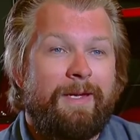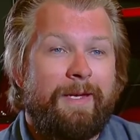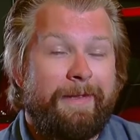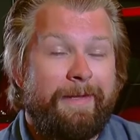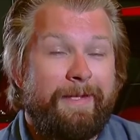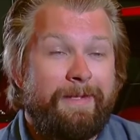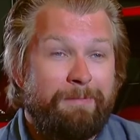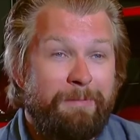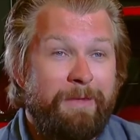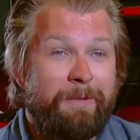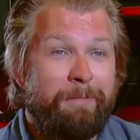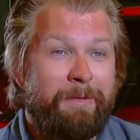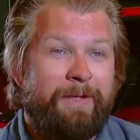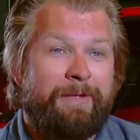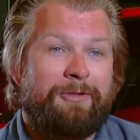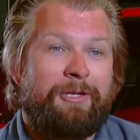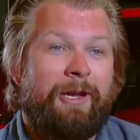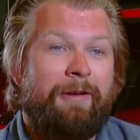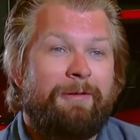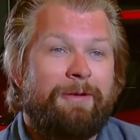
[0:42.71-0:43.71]
And that's been a
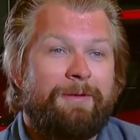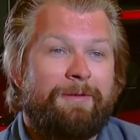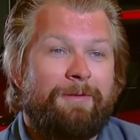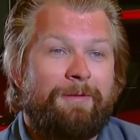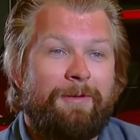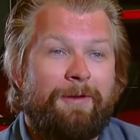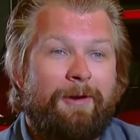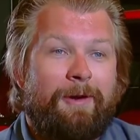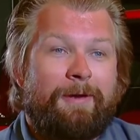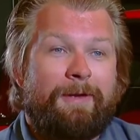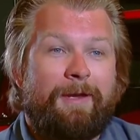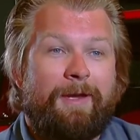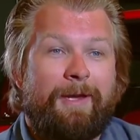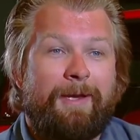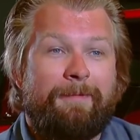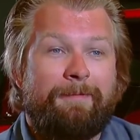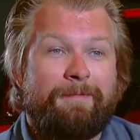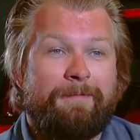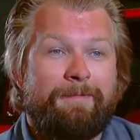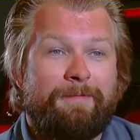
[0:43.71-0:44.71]
big challenge for a long
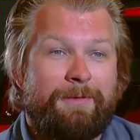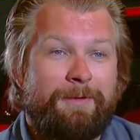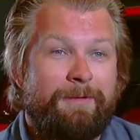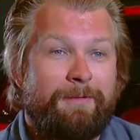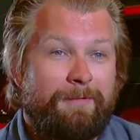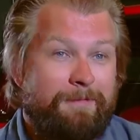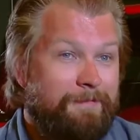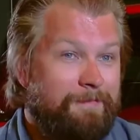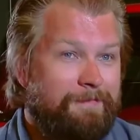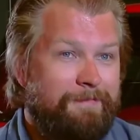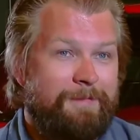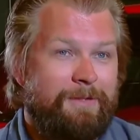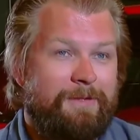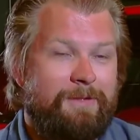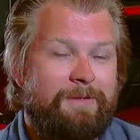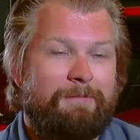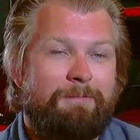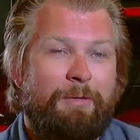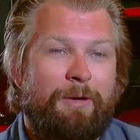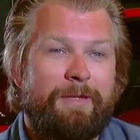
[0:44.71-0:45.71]
time. You
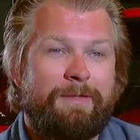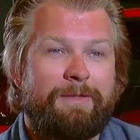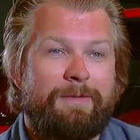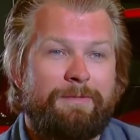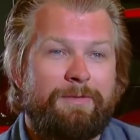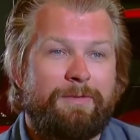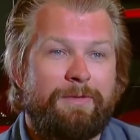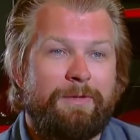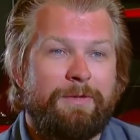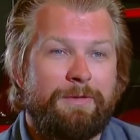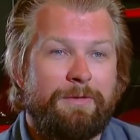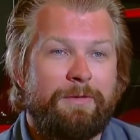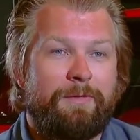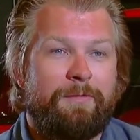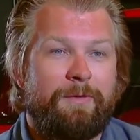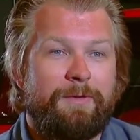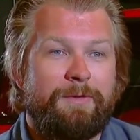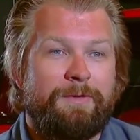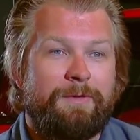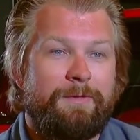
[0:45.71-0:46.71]
just bought some sort of
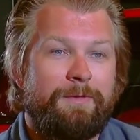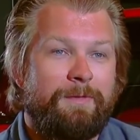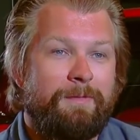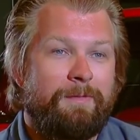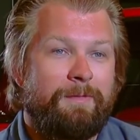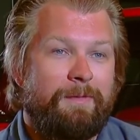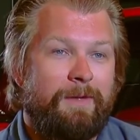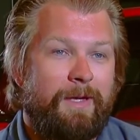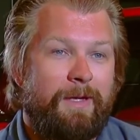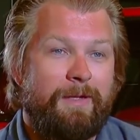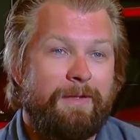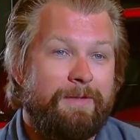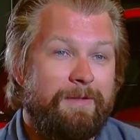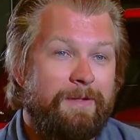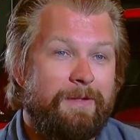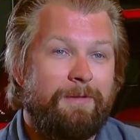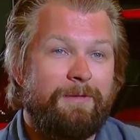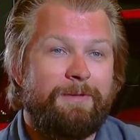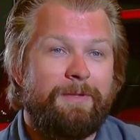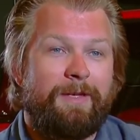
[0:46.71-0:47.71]
universal uh,
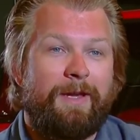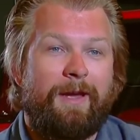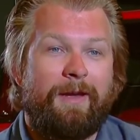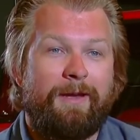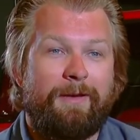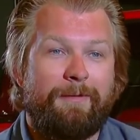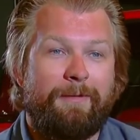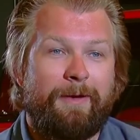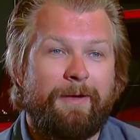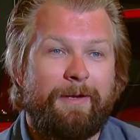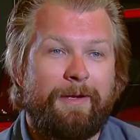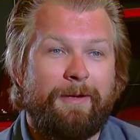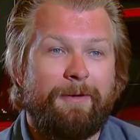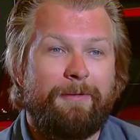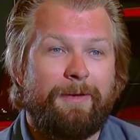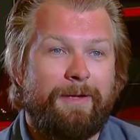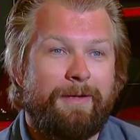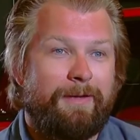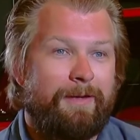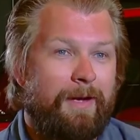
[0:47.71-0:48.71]
single DIN
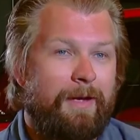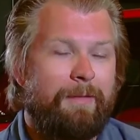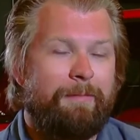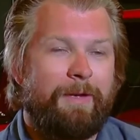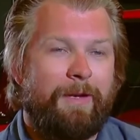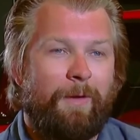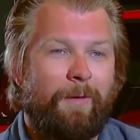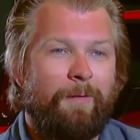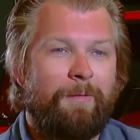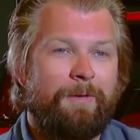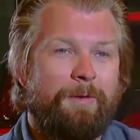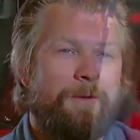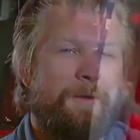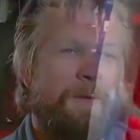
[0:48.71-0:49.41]
radio and cut a big hole in